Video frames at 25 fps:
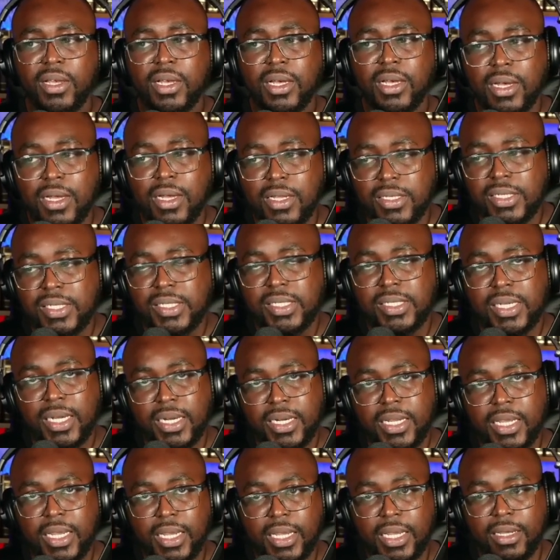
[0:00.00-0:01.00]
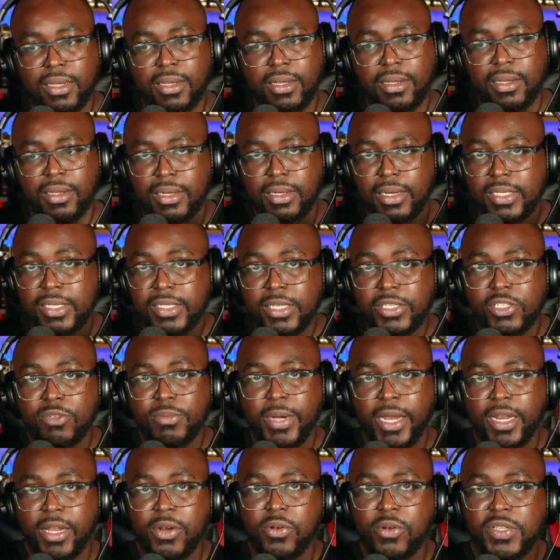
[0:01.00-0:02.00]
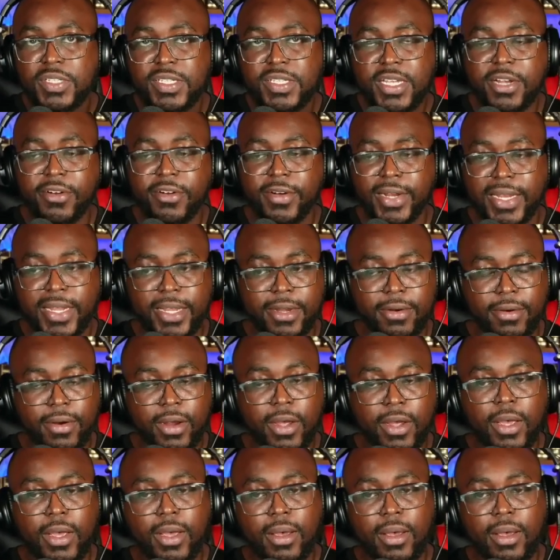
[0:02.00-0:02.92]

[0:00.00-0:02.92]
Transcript: go study listen to my little secret here.